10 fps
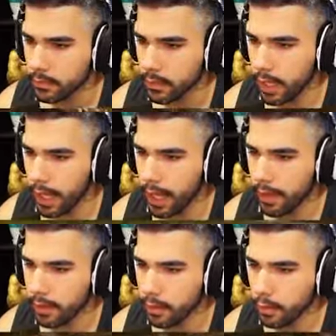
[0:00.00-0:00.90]

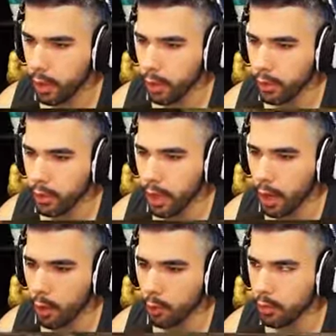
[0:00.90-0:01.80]
Aha! Dude,
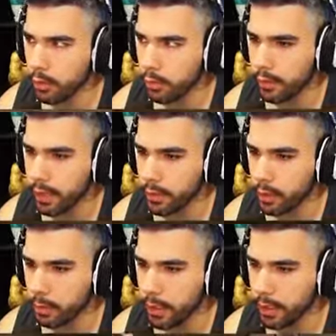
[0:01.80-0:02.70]
no! You get
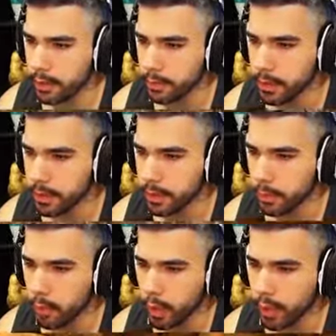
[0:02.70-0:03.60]
your ways, back here,
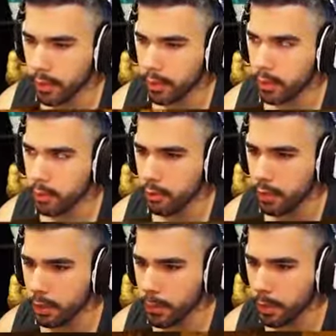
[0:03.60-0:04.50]
boy. You
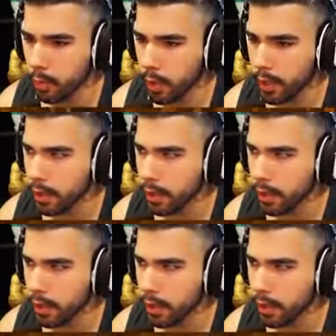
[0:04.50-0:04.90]
come here, boy.